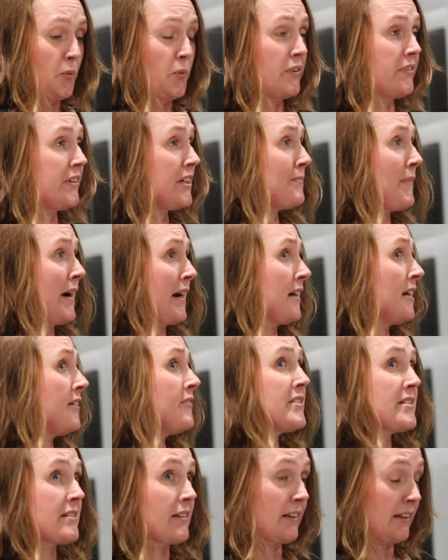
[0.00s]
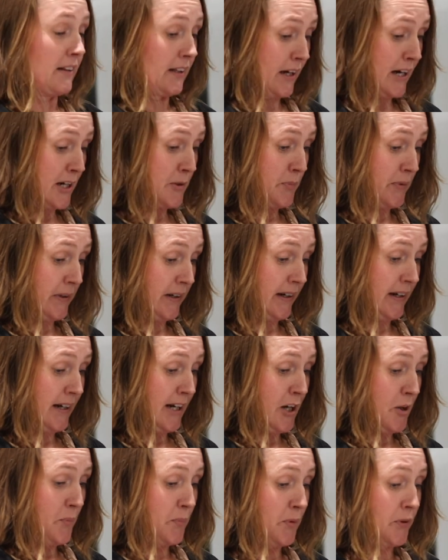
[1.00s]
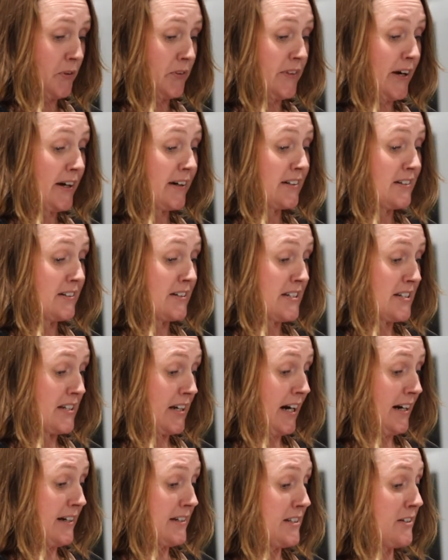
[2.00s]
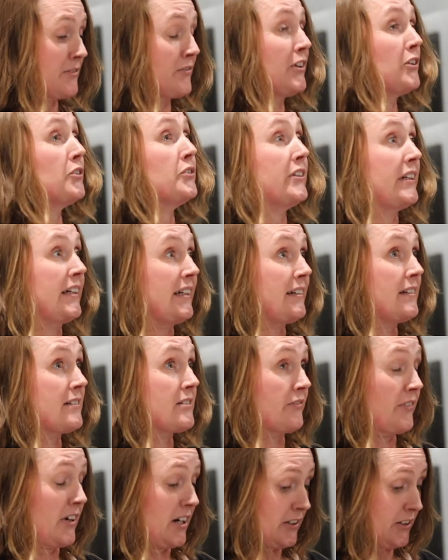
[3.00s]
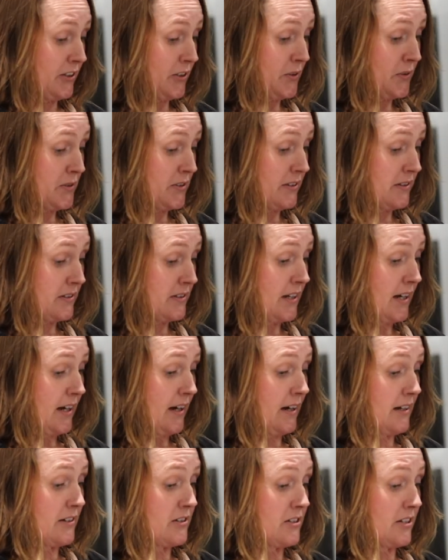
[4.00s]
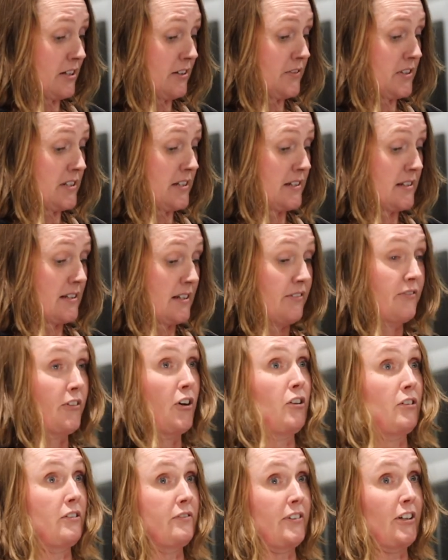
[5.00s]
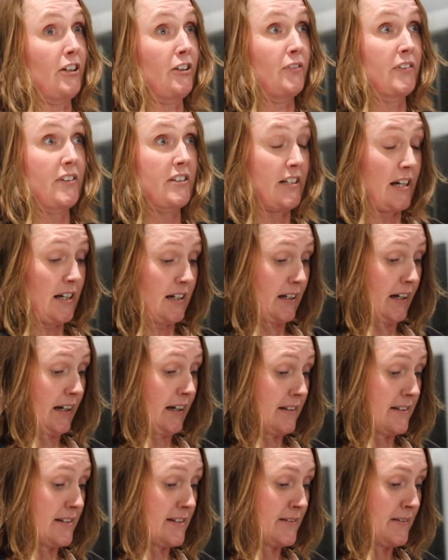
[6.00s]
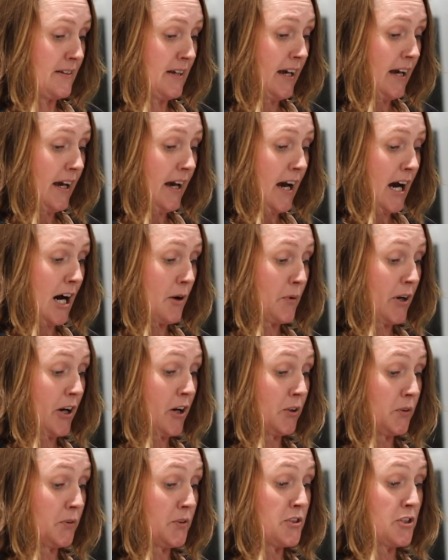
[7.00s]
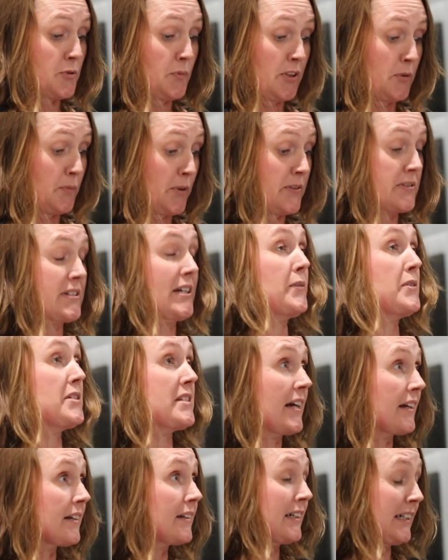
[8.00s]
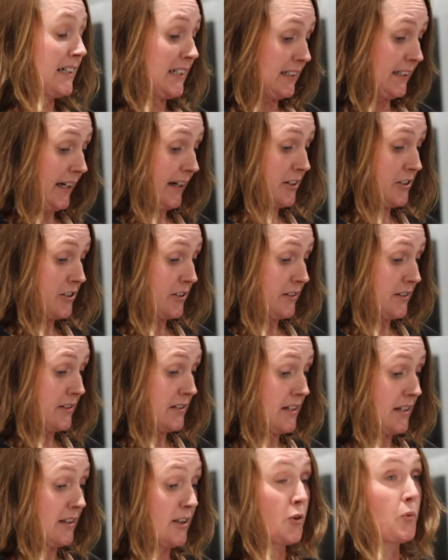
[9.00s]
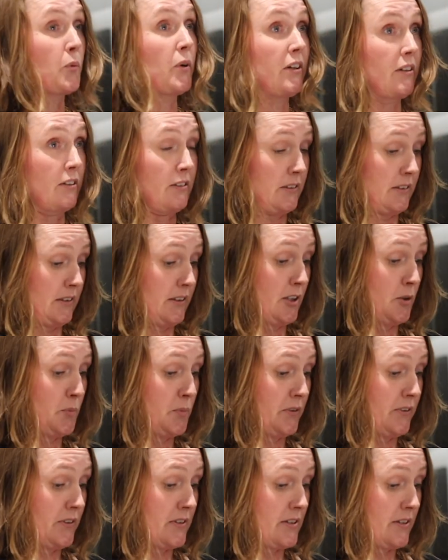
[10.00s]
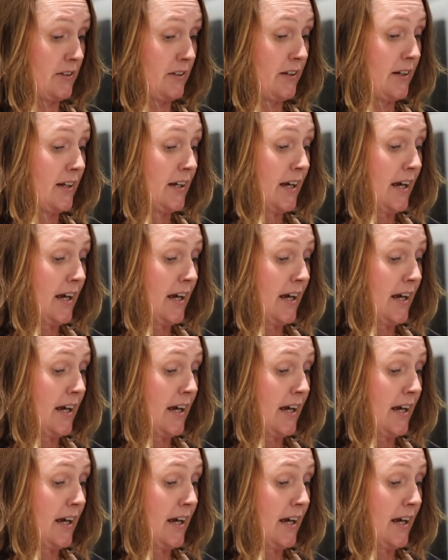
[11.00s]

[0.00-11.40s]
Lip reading: We're in a magnificent library, but that can disguise the real needs of our users as services evolve over the decades. And we hold some of the most outstanding collections in the world at the Brotherton,